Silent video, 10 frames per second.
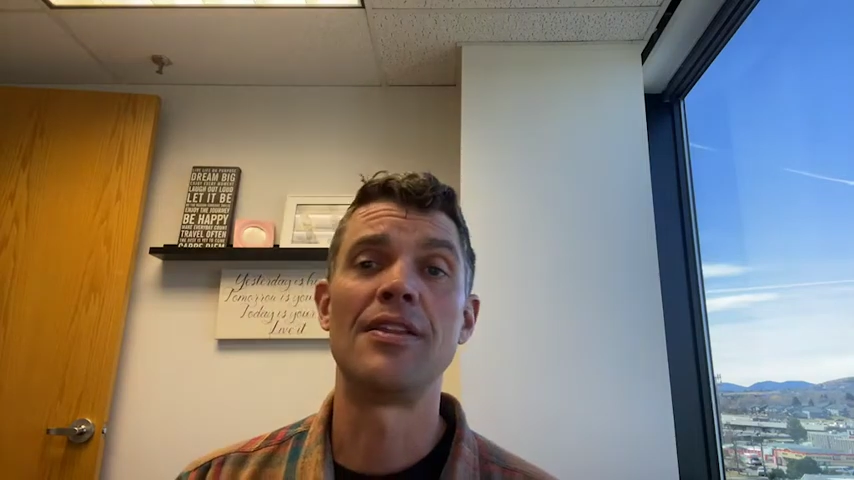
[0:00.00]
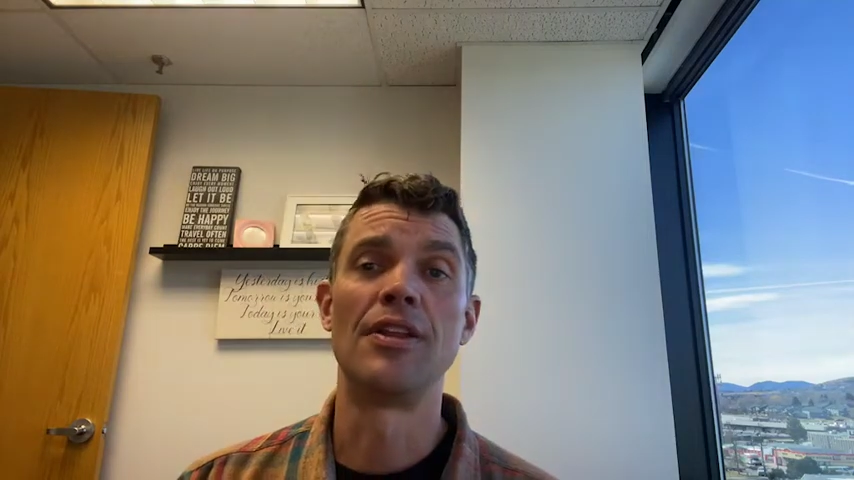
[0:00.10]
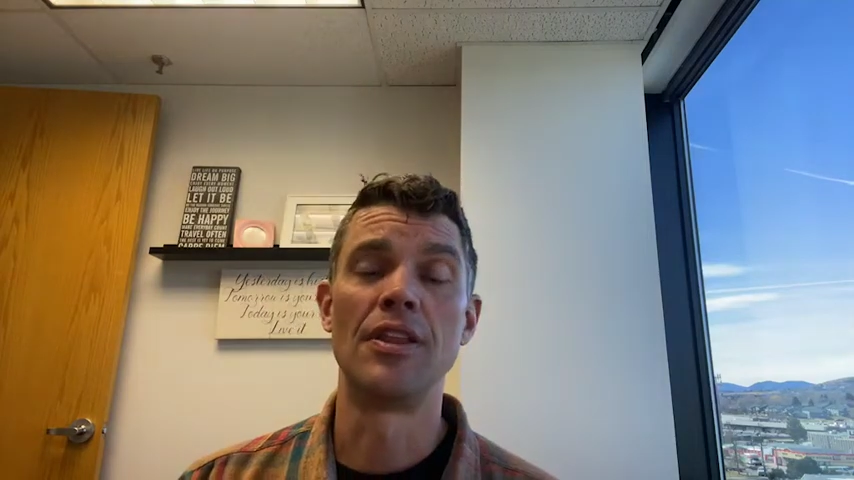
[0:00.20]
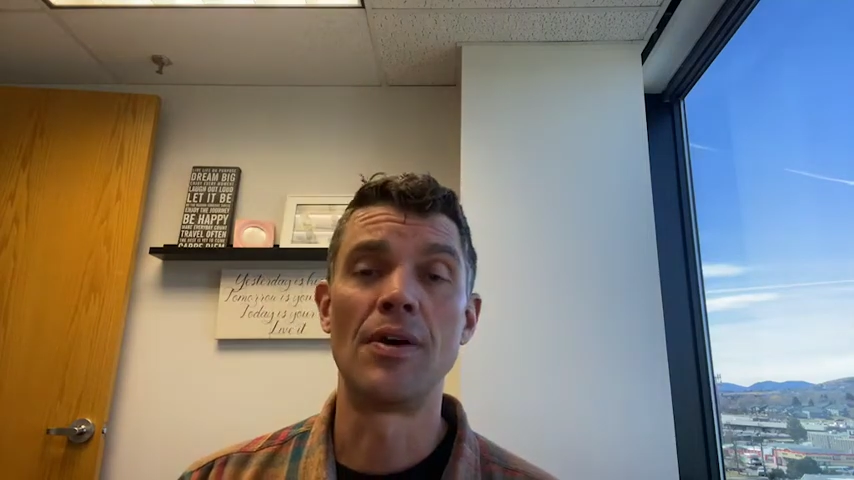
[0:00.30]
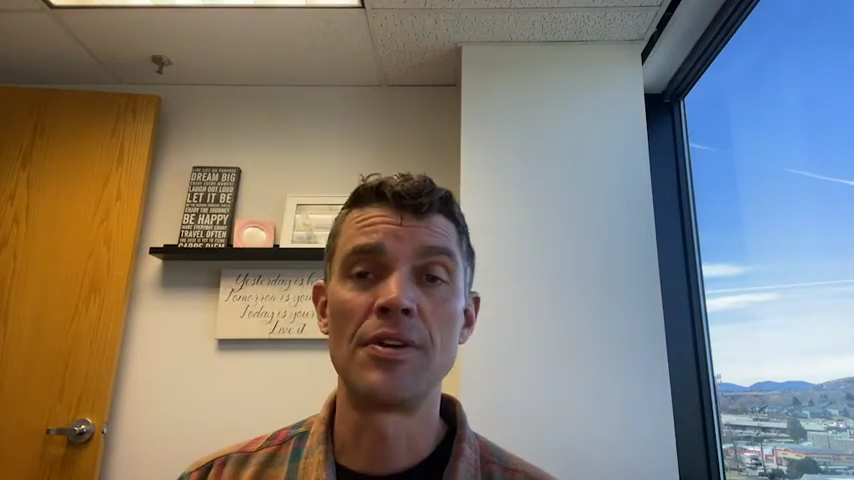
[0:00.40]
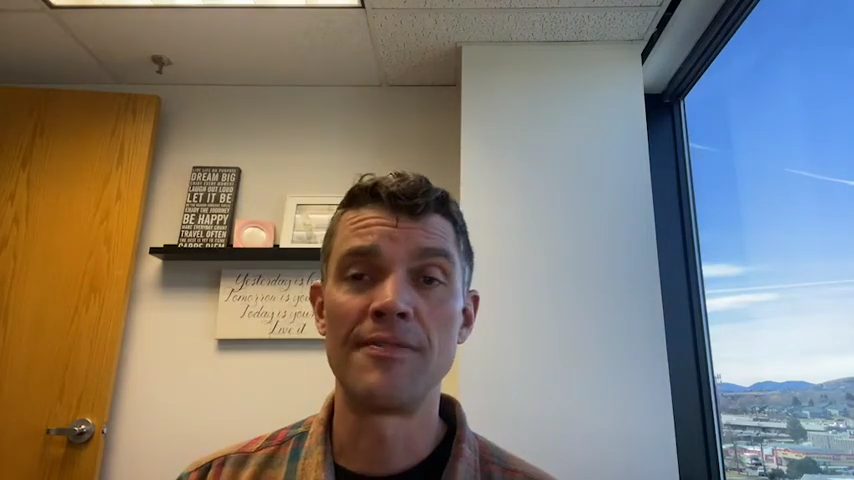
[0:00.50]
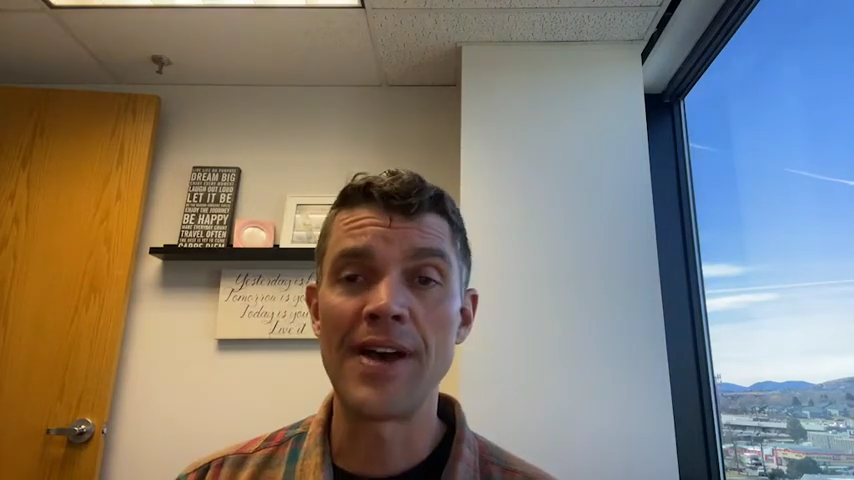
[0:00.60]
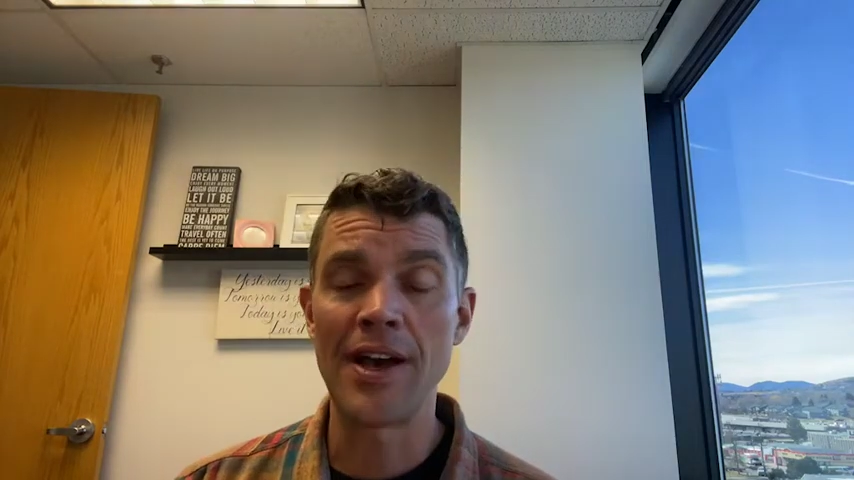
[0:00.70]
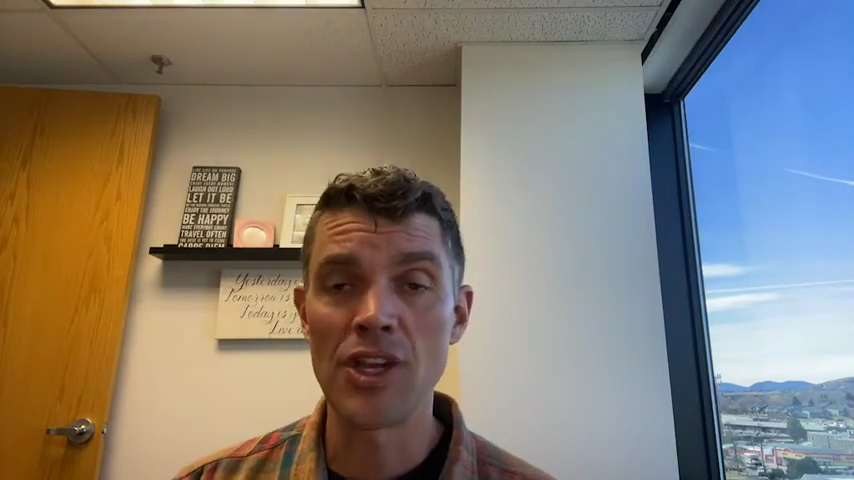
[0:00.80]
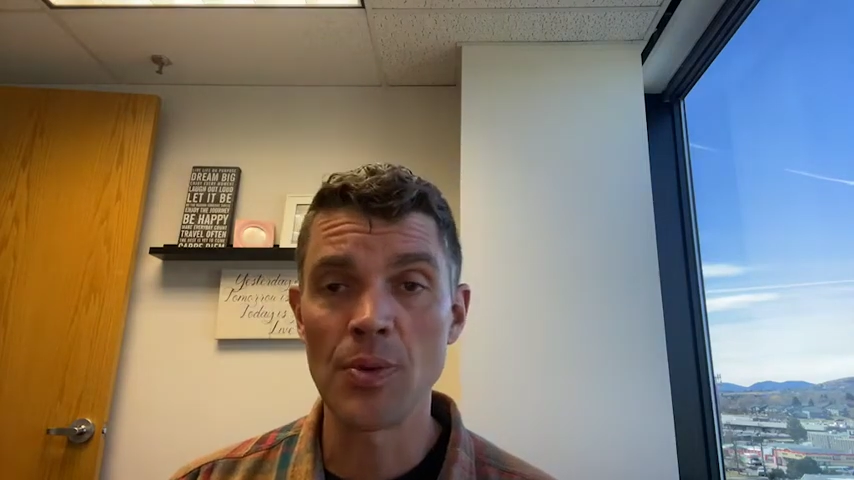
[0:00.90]
the loan to
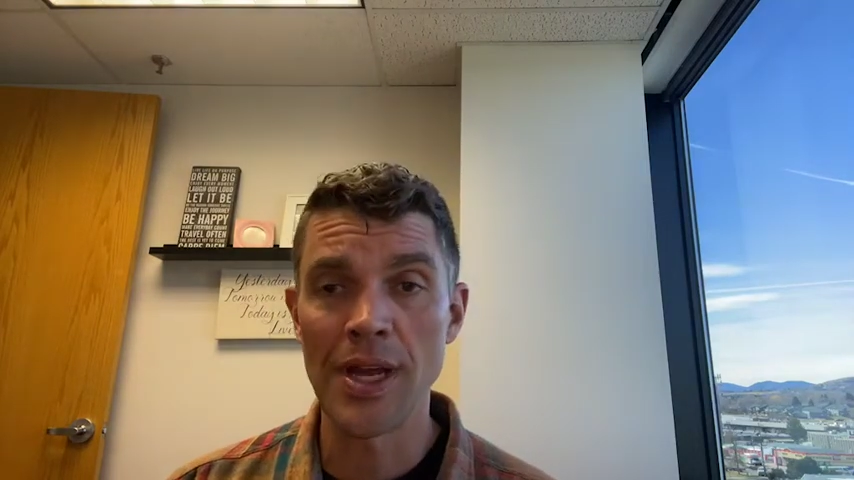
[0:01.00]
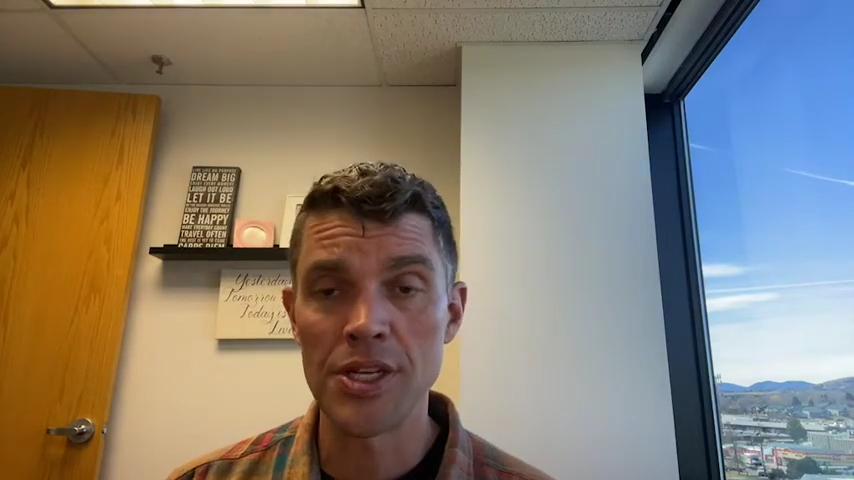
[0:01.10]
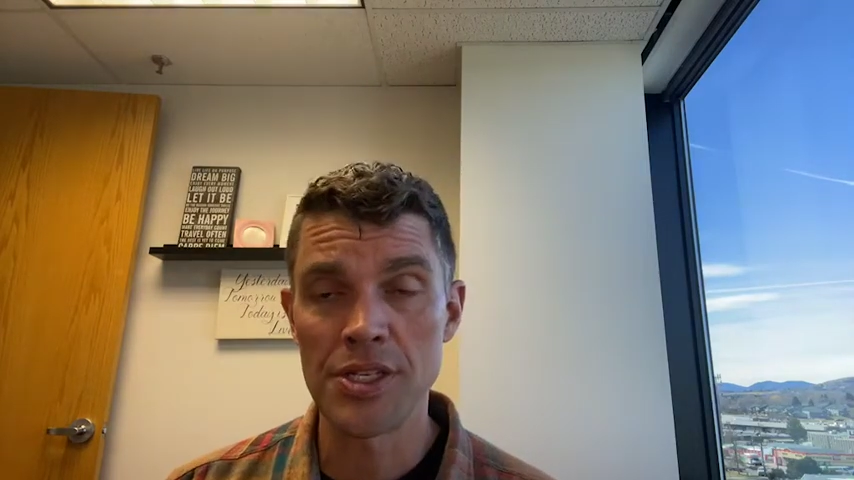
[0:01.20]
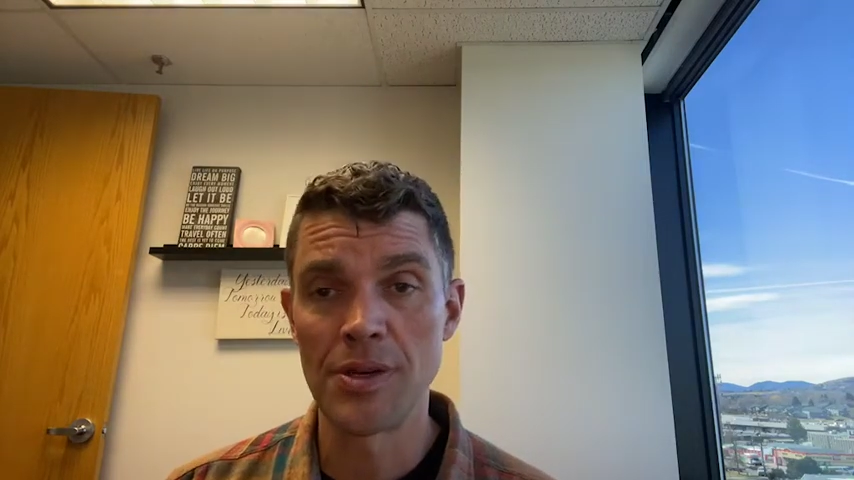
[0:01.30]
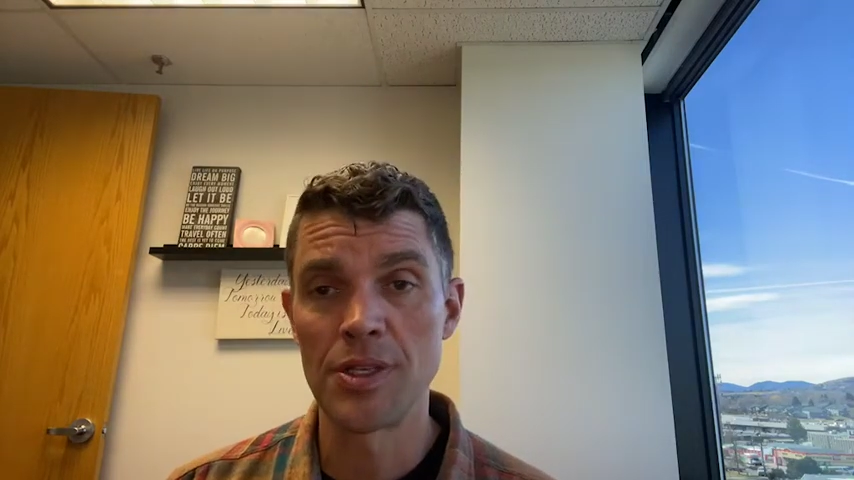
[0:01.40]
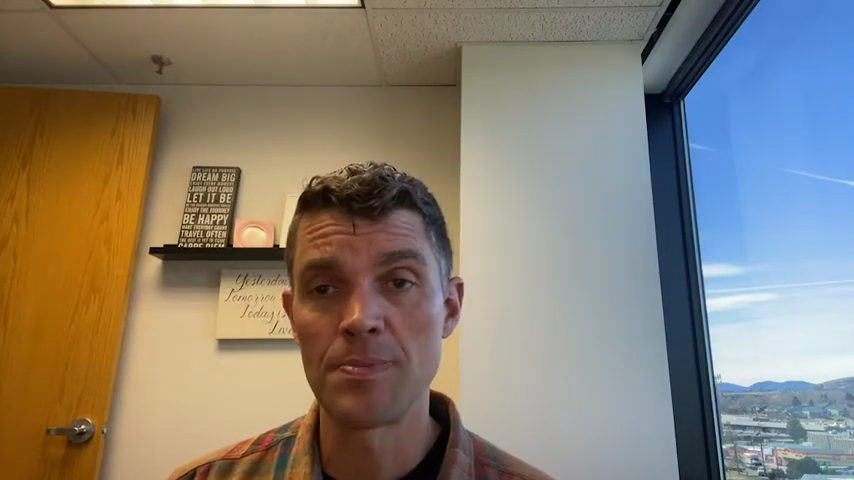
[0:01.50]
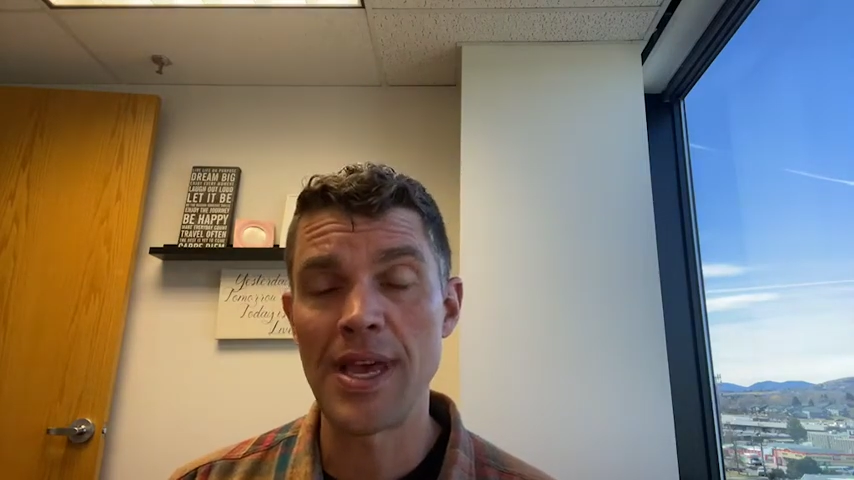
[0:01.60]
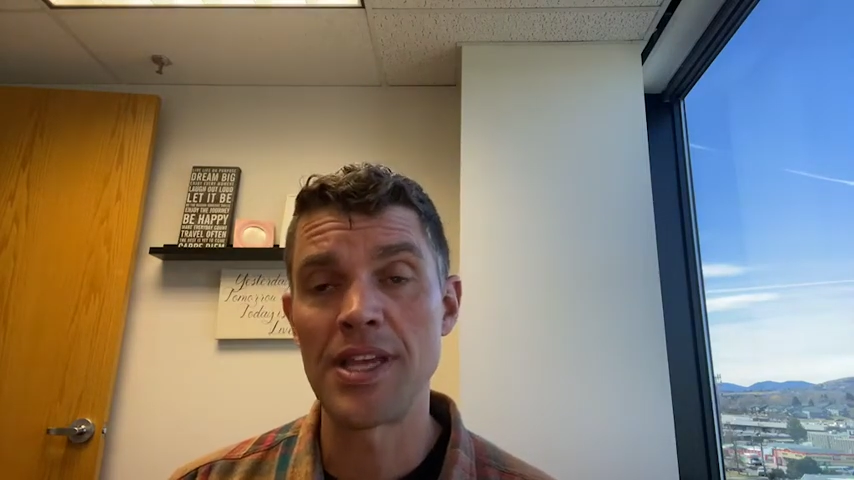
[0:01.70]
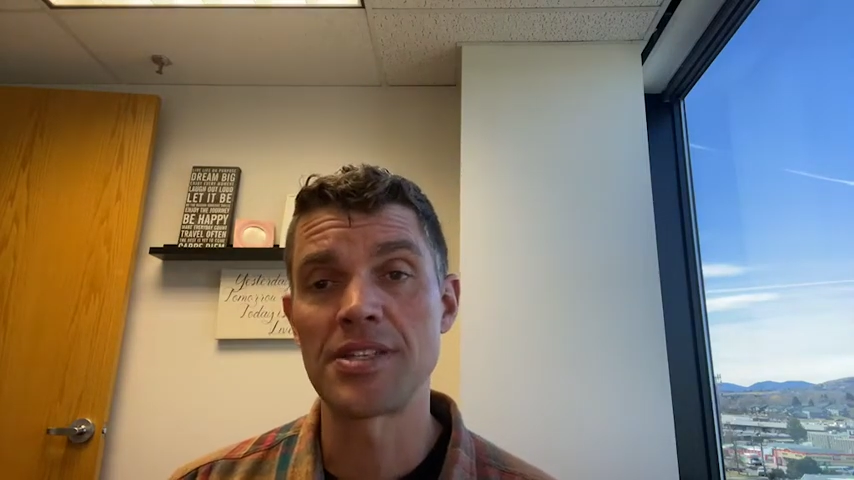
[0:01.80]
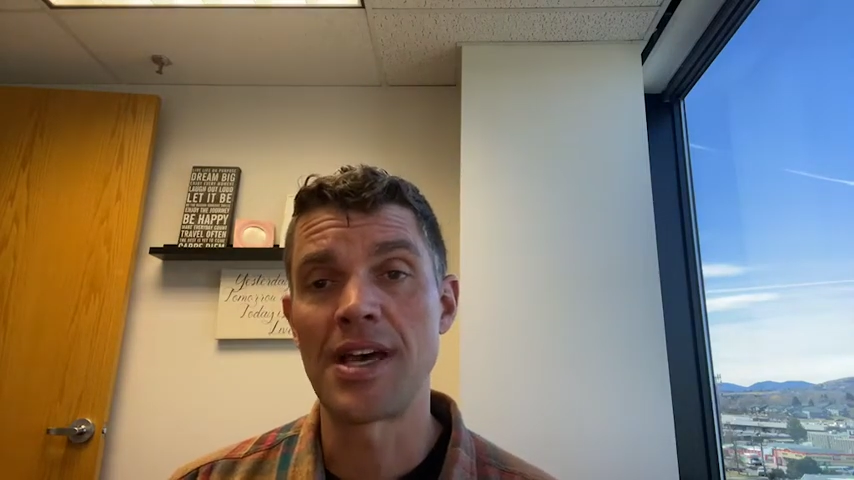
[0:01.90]
value ratio is based